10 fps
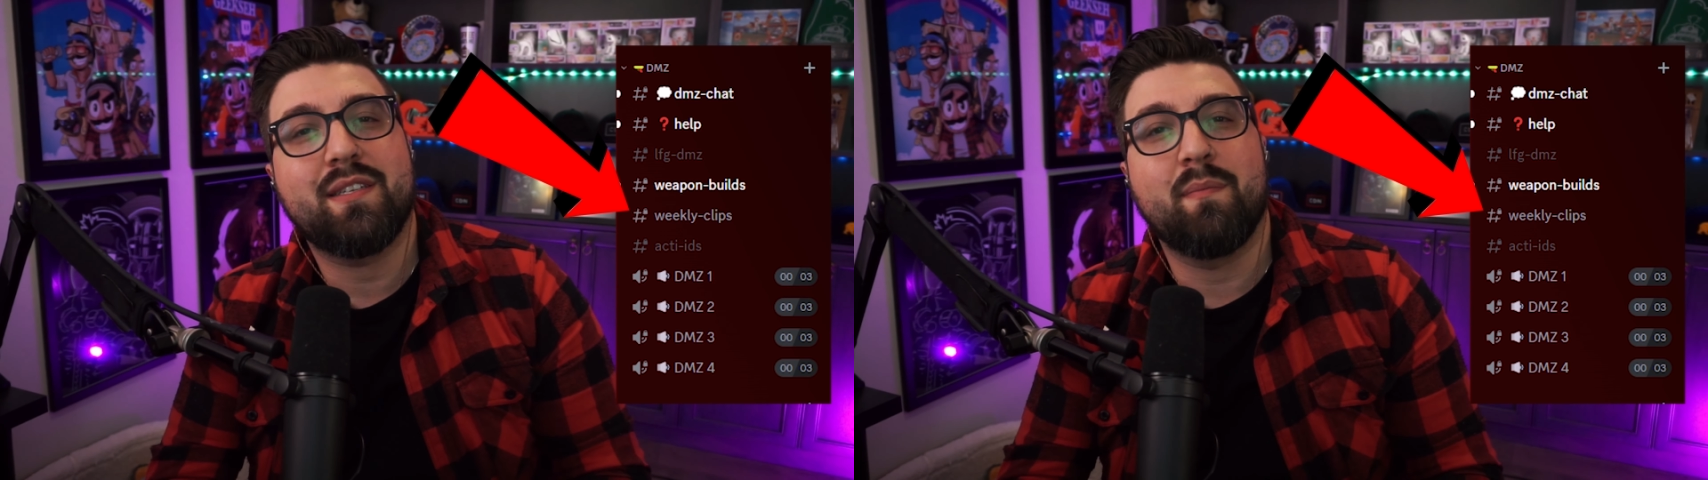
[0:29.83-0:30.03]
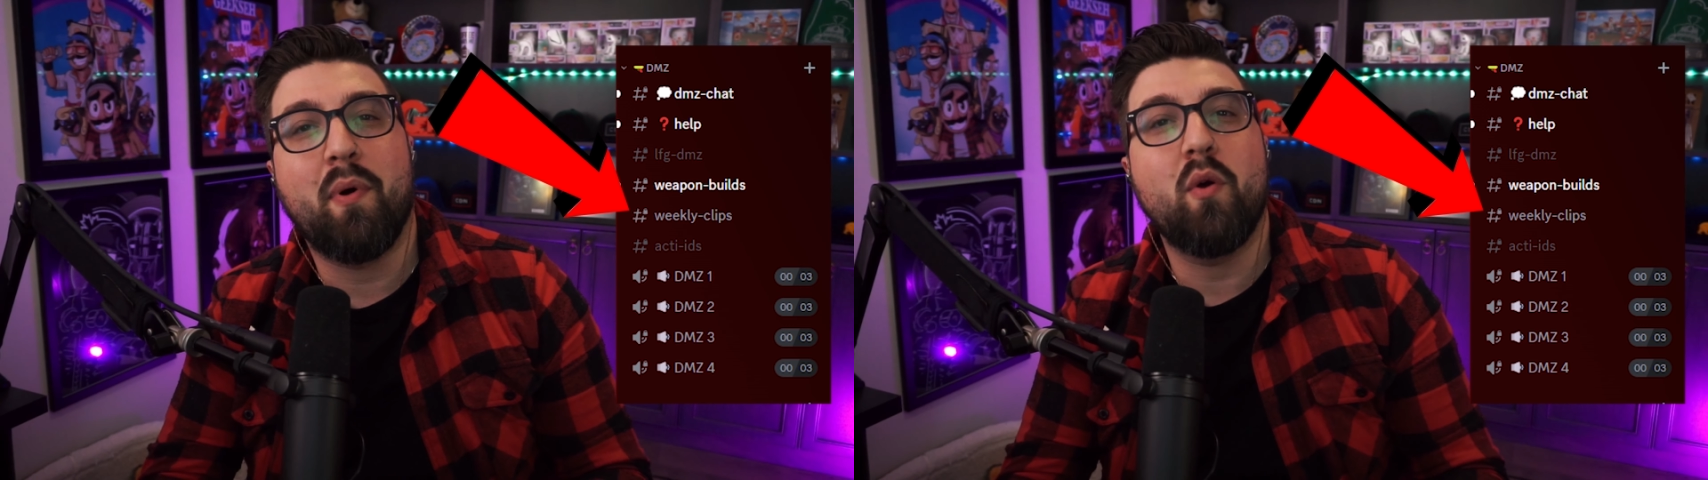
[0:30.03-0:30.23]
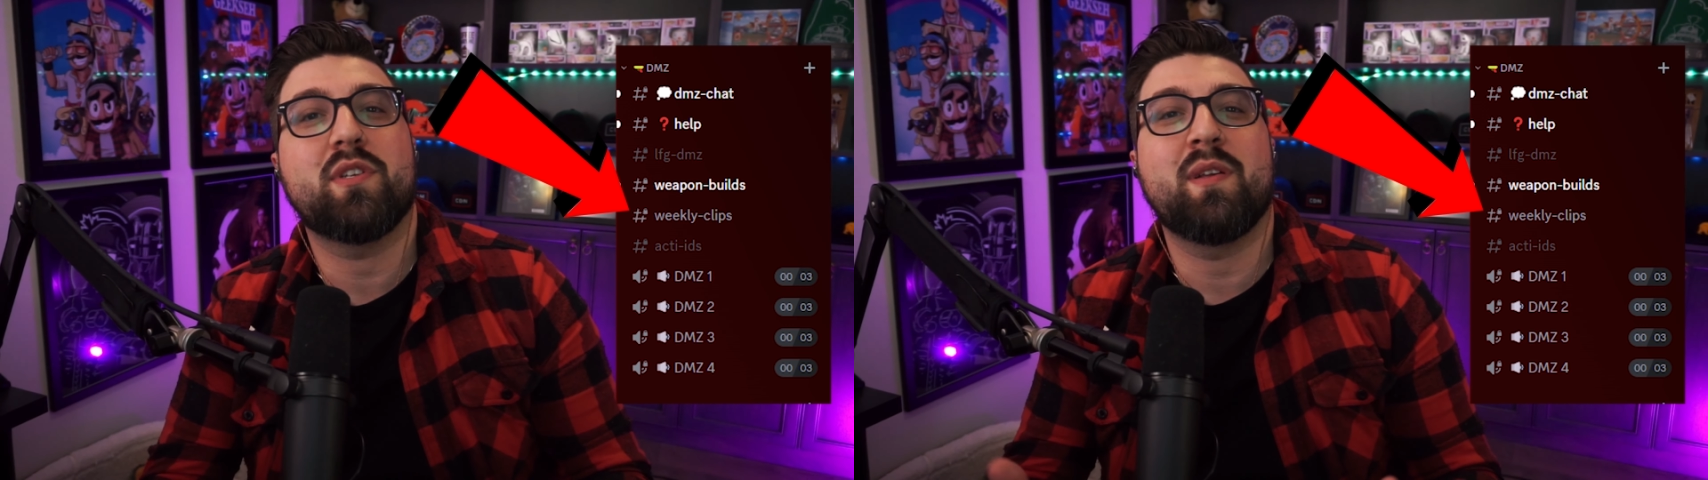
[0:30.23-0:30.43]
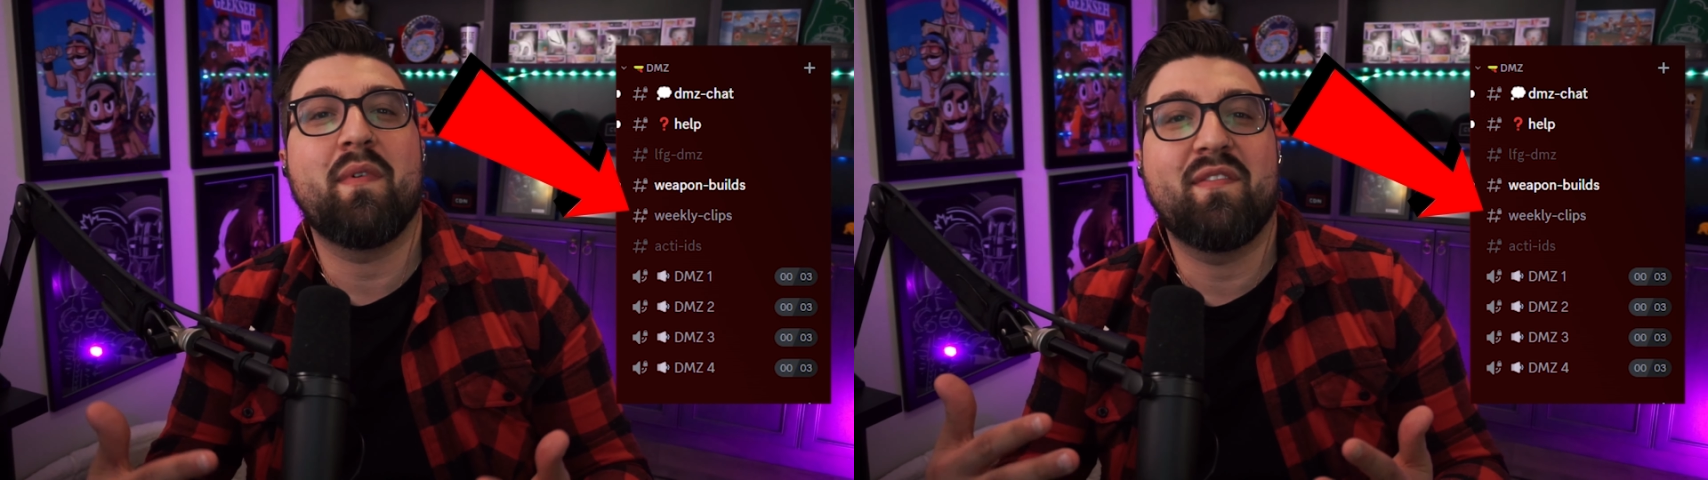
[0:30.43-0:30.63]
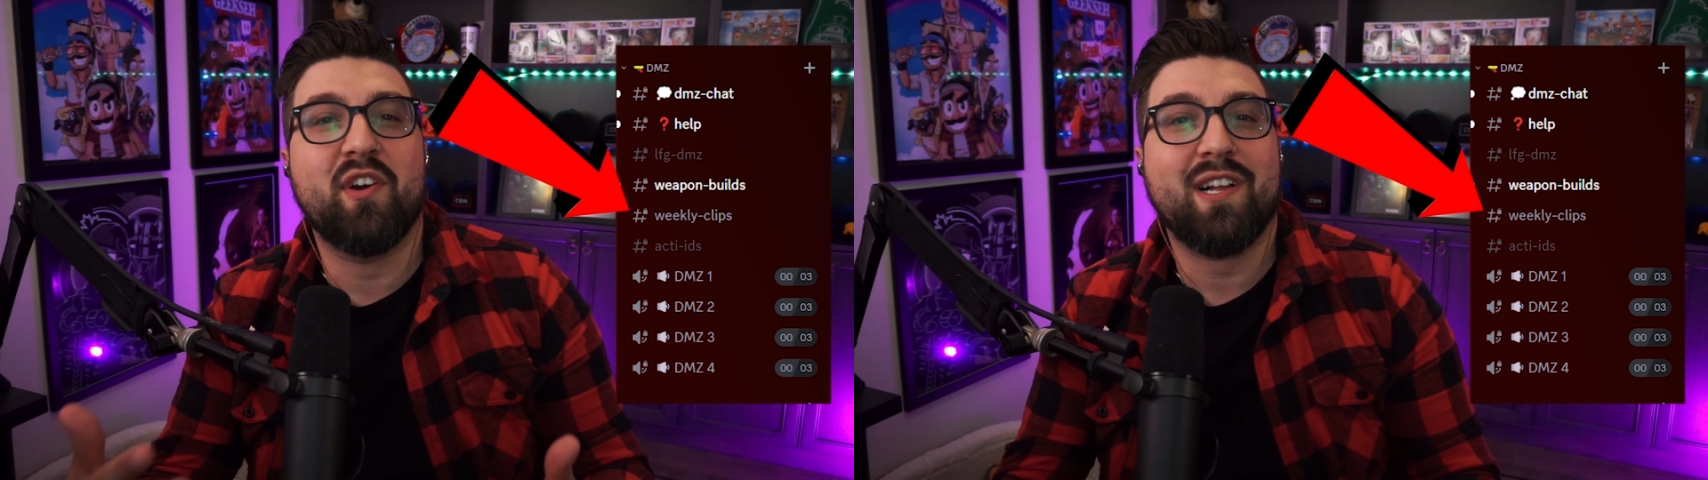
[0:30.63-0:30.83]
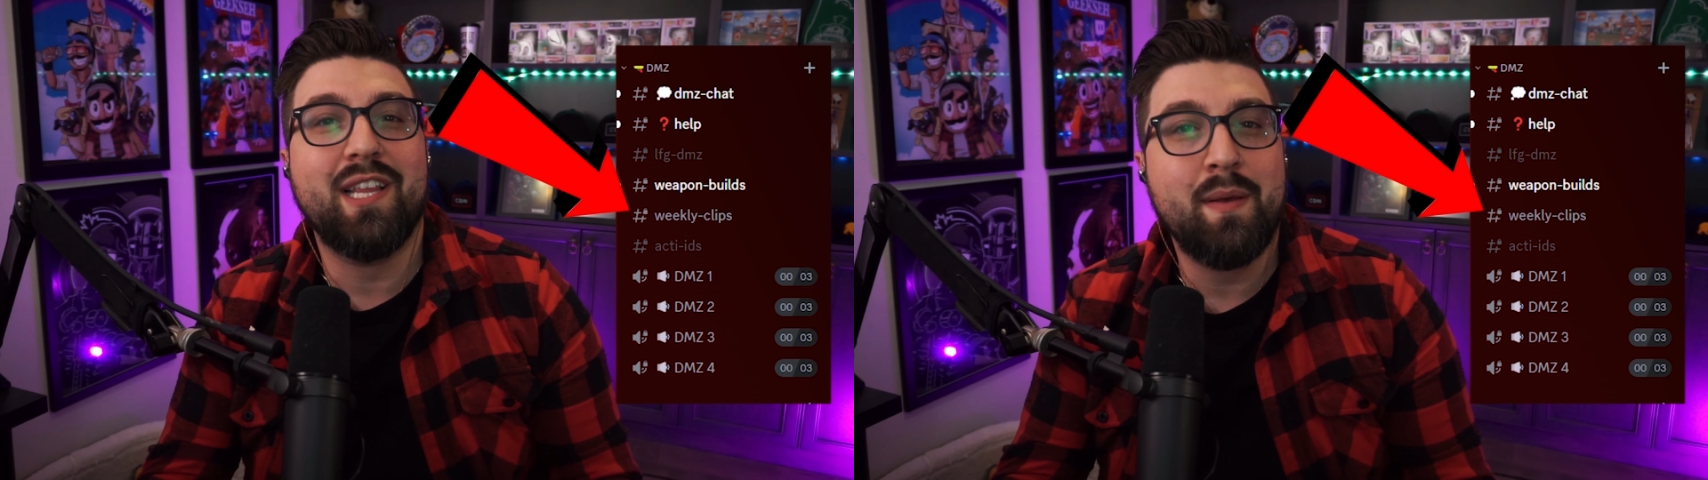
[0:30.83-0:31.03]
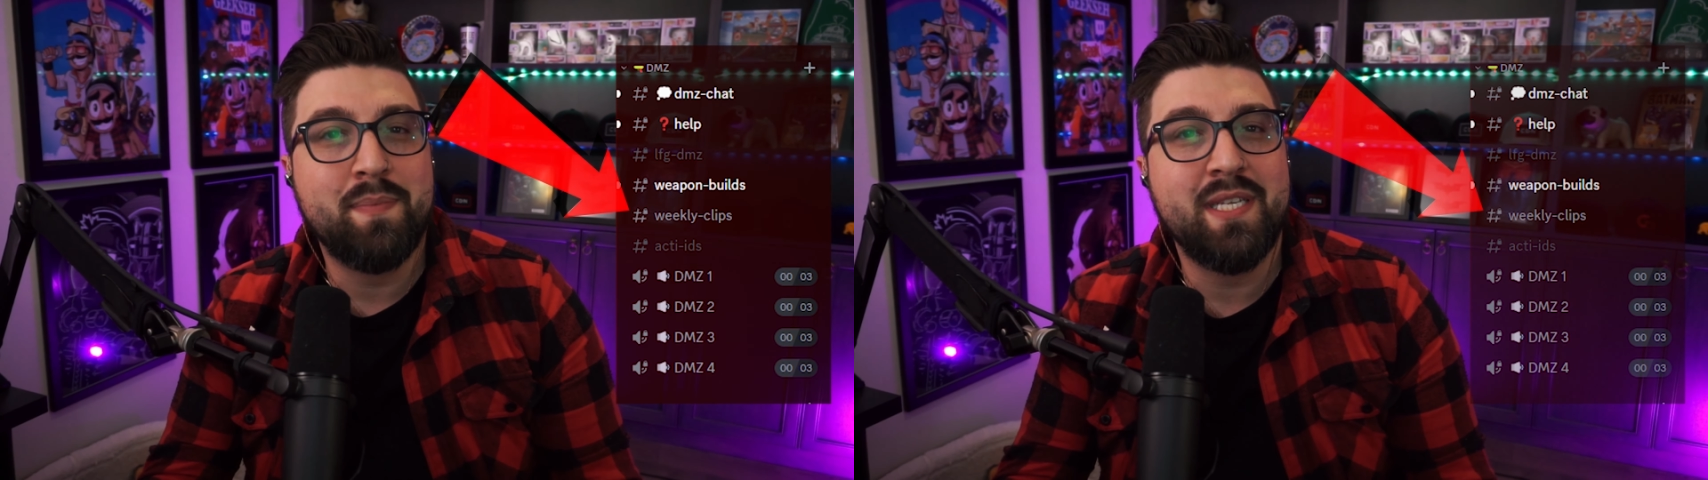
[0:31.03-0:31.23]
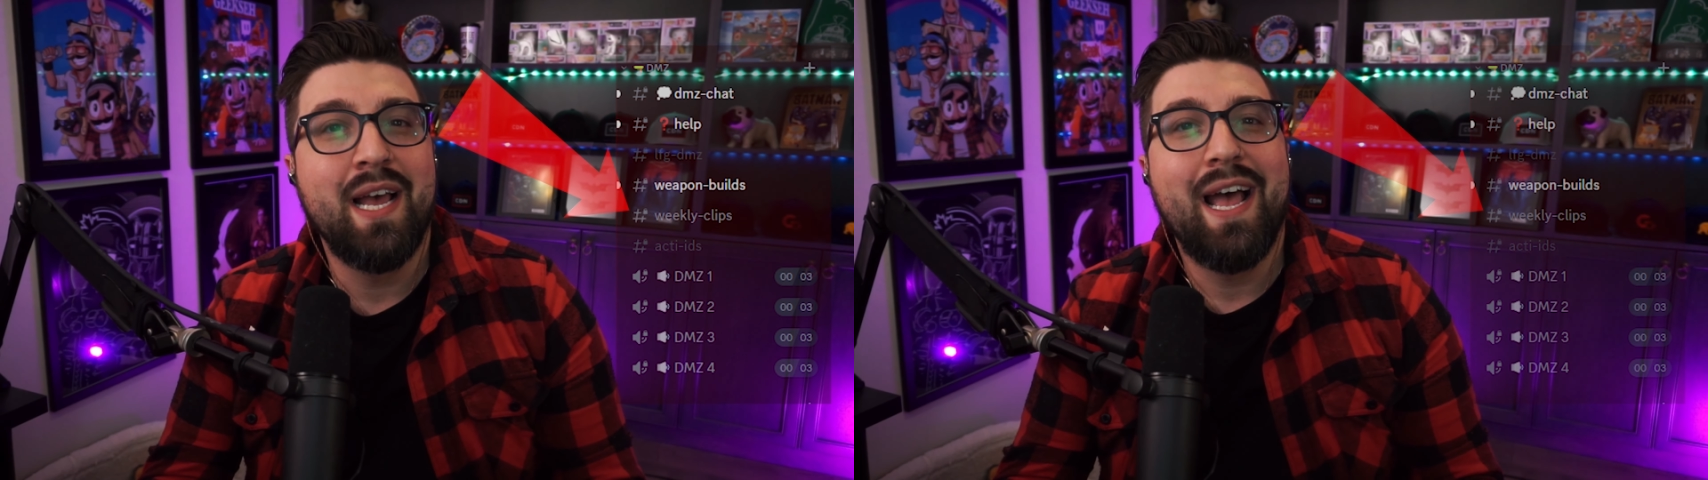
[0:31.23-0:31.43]
to post some of your
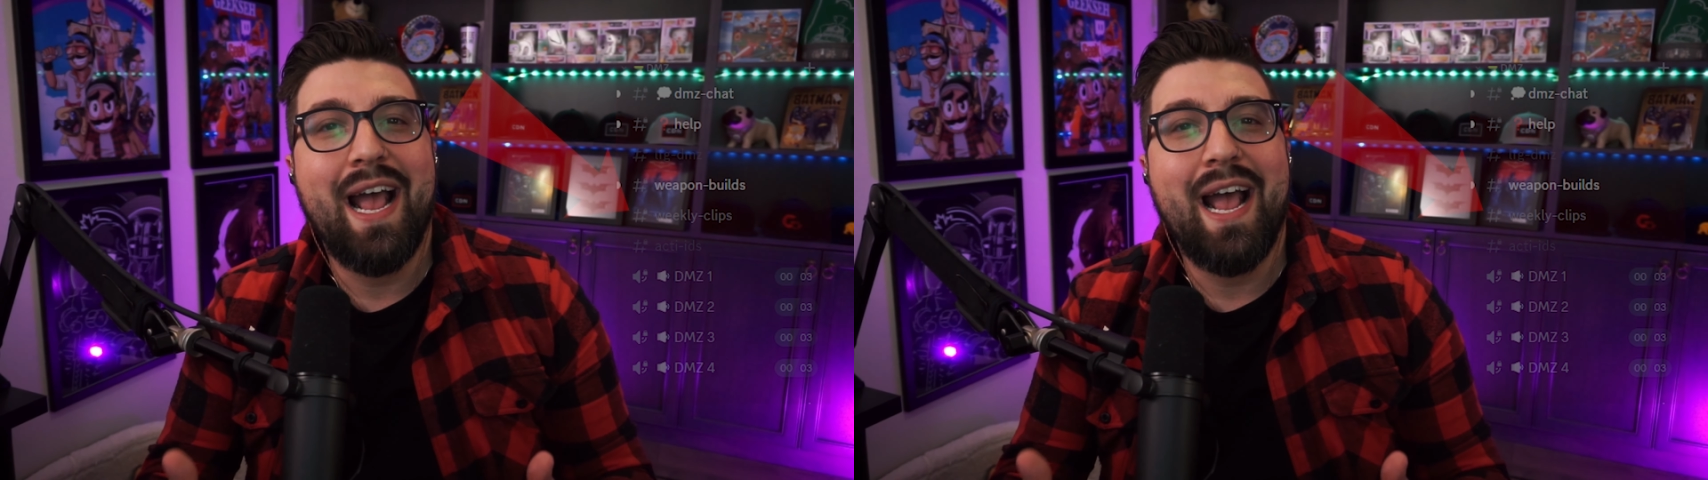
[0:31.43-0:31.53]
clips.